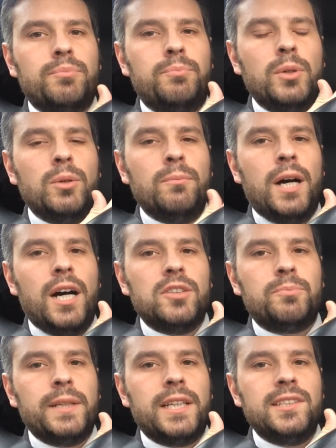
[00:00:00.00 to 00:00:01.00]
bookmarks
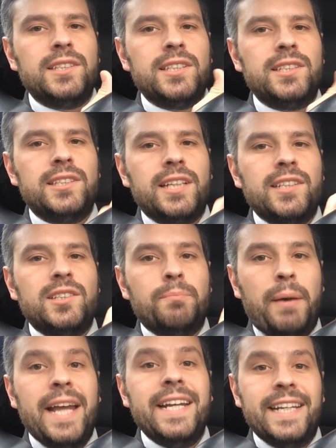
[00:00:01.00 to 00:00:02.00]
because there's
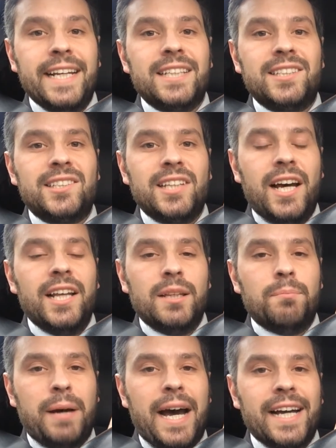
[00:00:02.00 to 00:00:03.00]
appendix at
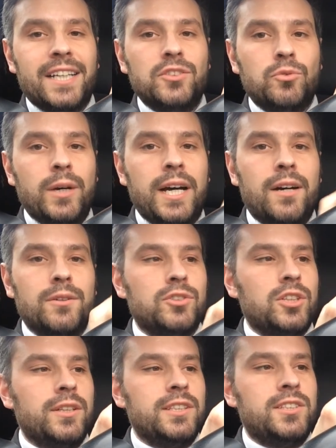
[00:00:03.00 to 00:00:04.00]
the back as well.
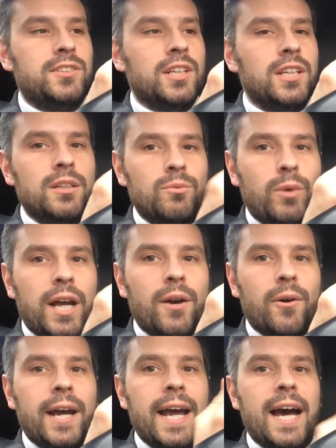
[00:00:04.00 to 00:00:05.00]
So this is where
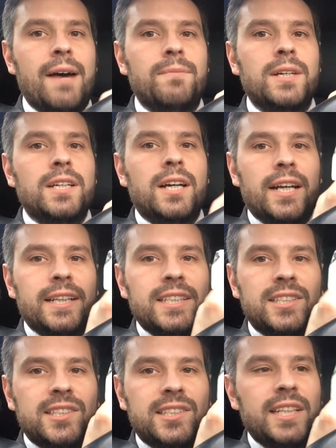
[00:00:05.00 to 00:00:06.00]
I am and
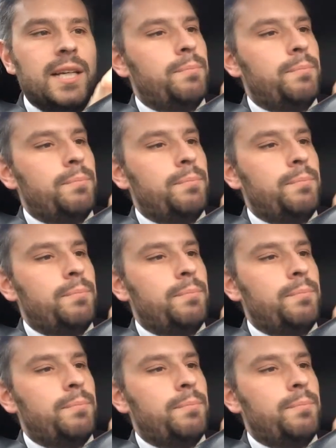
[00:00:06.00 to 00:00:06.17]
this is the